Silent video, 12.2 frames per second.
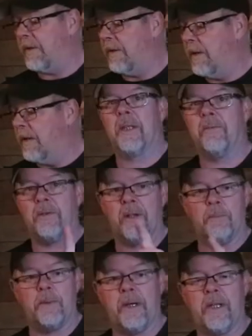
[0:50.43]
I'm going to give you a
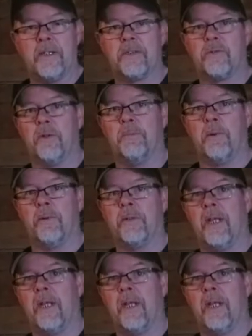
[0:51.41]
little bit of history about